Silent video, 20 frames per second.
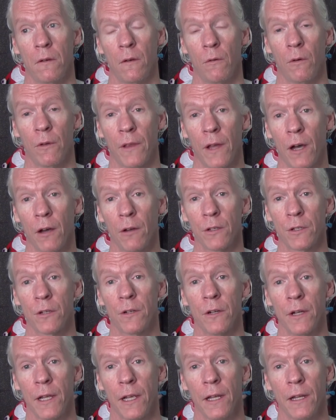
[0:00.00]
without
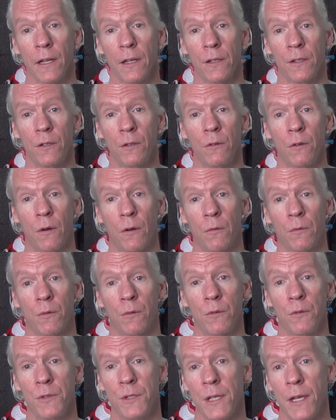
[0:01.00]
turning it into a
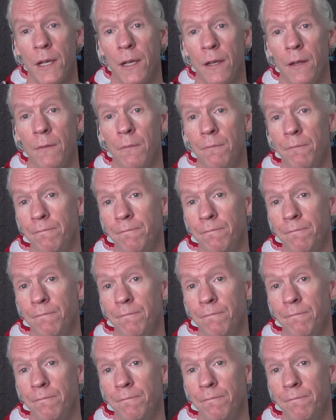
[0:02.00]
crusade,